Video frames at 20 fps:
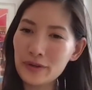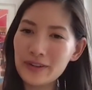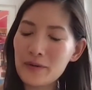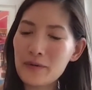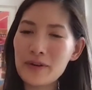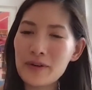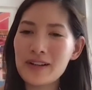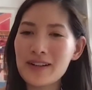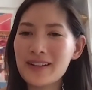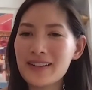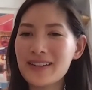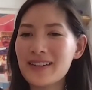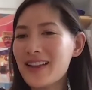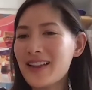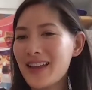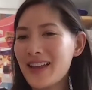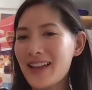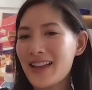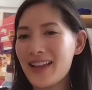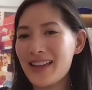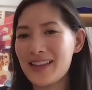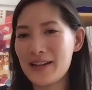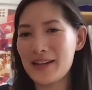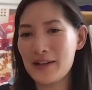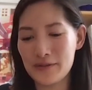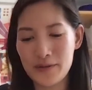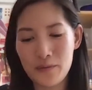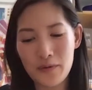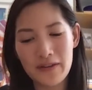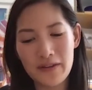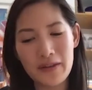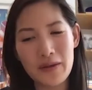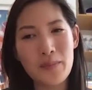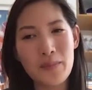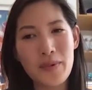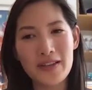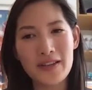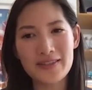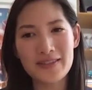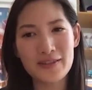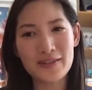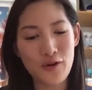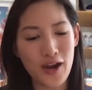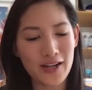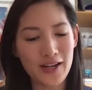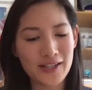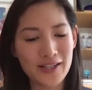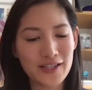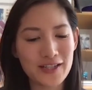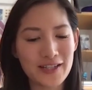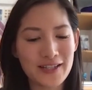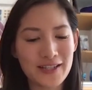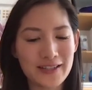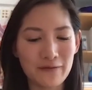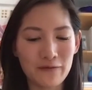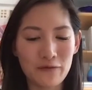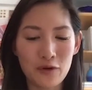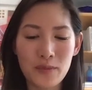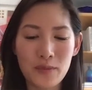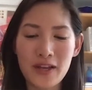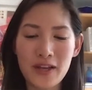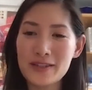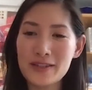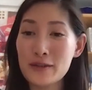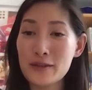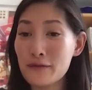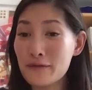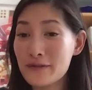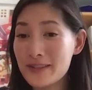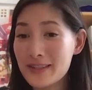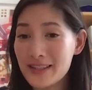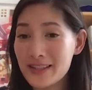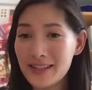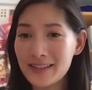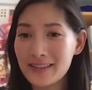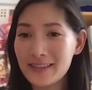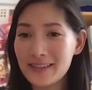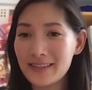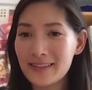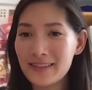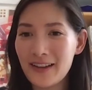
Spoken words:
Like what are, some of the best strategies and formats you've seen